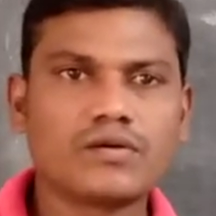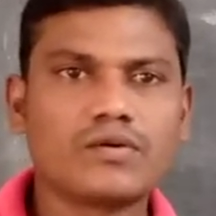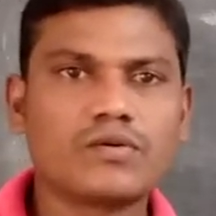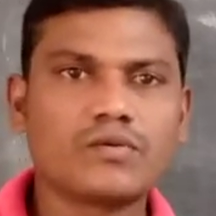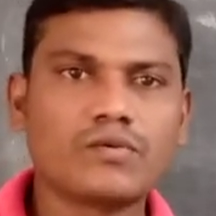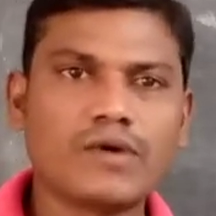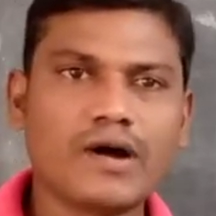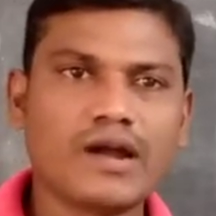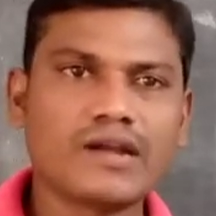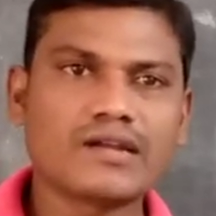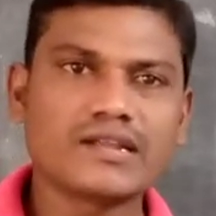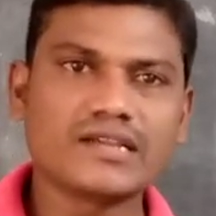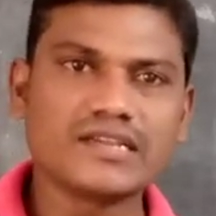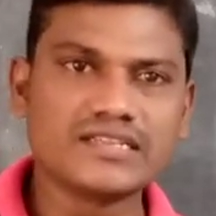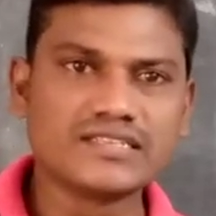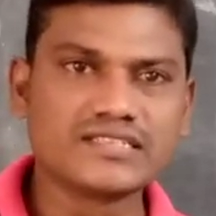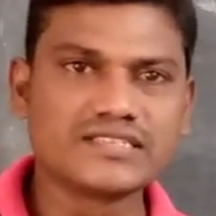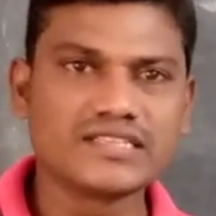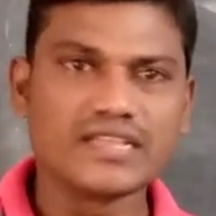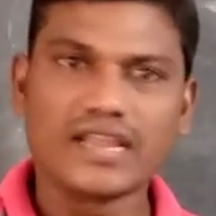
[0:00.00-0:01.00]
what
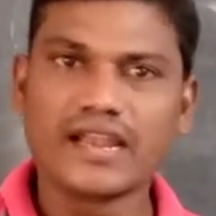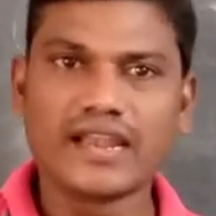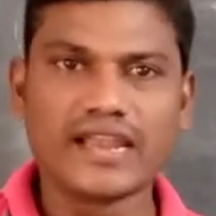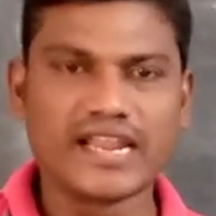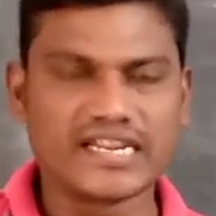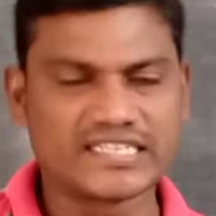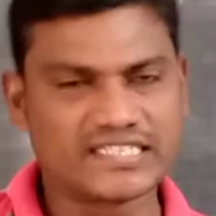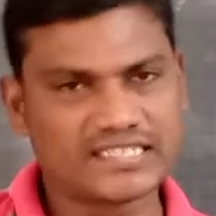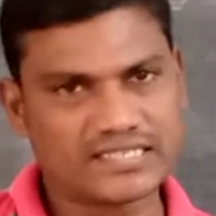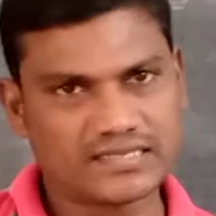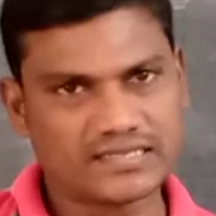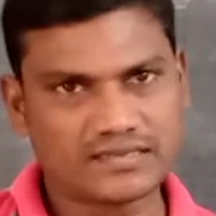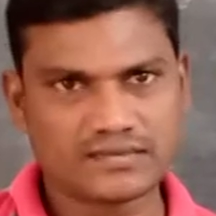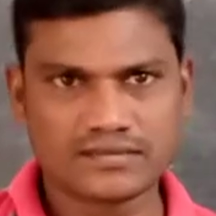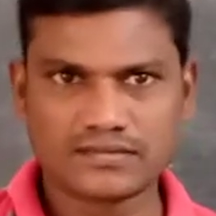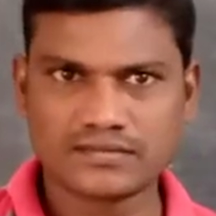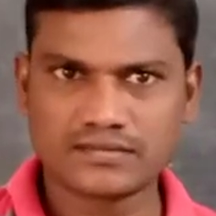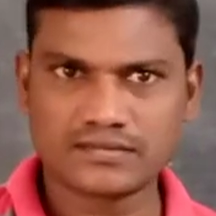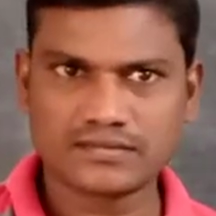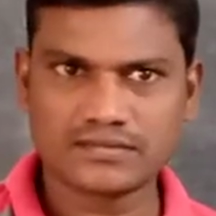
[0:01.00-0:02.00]
is lens
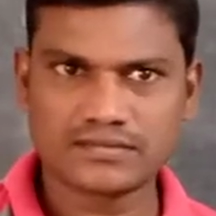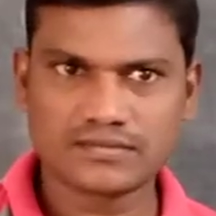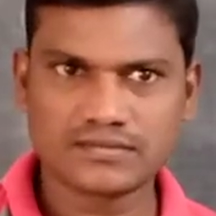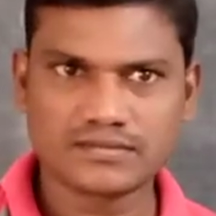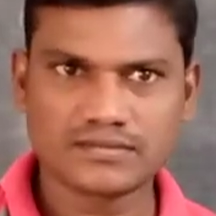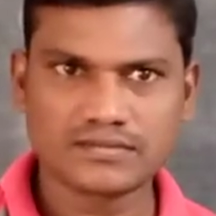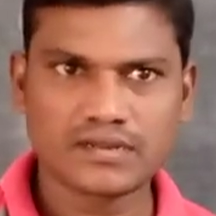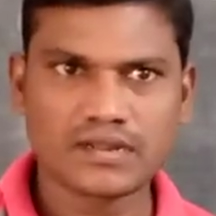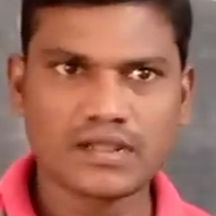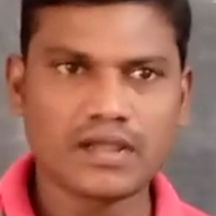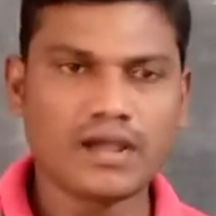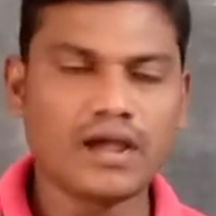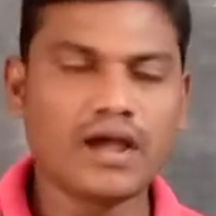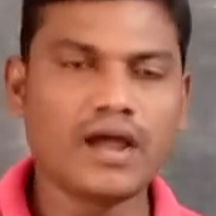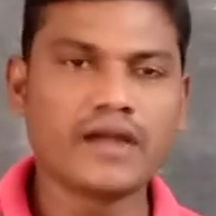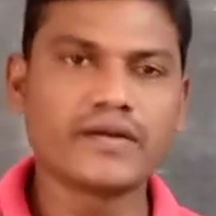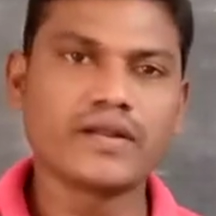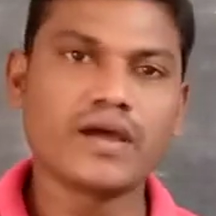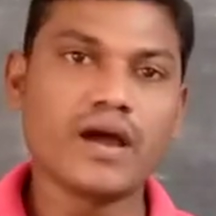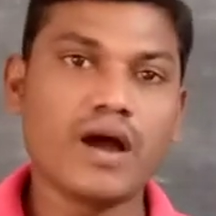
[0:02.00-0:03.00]

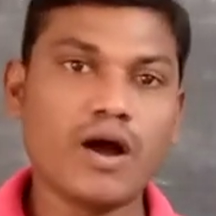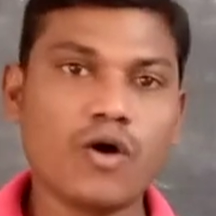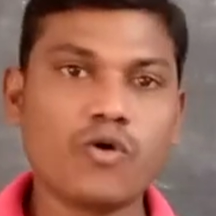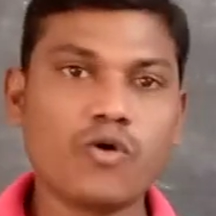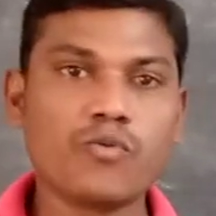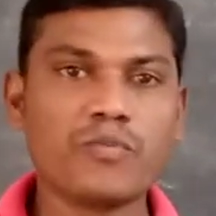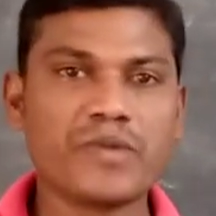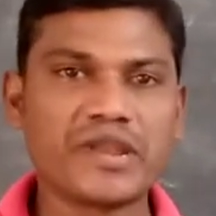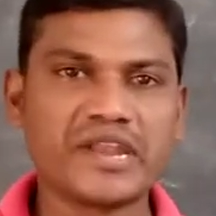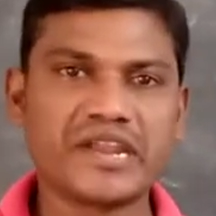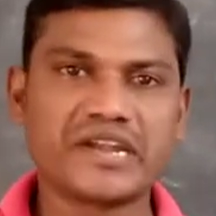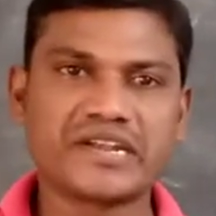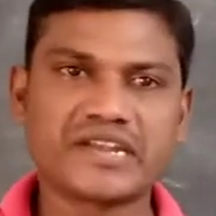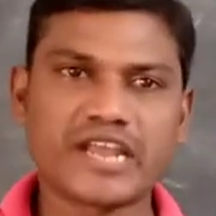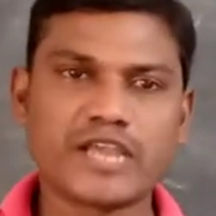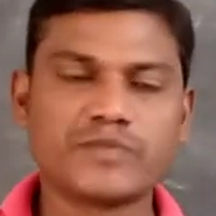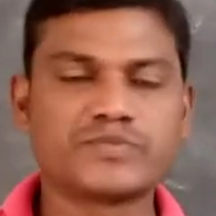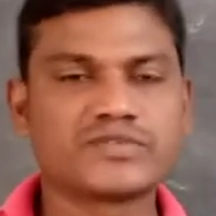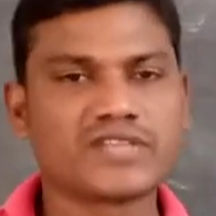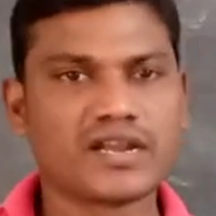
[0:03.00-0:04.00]
and how many
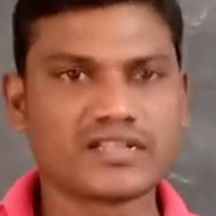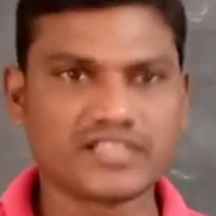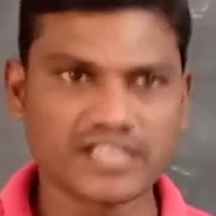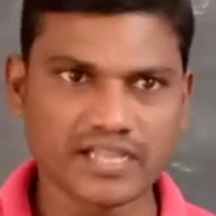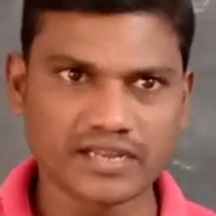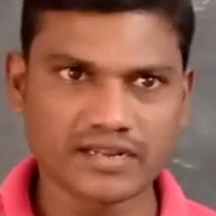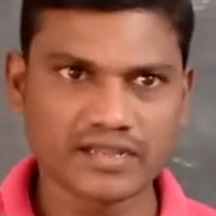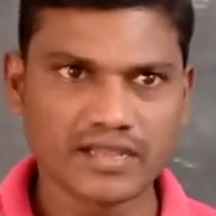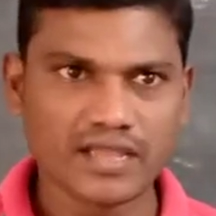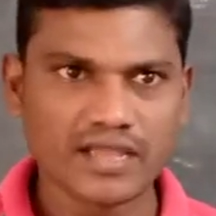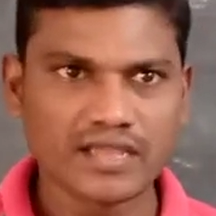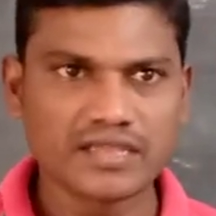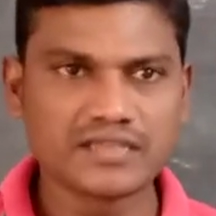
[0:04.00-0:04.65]
types are there.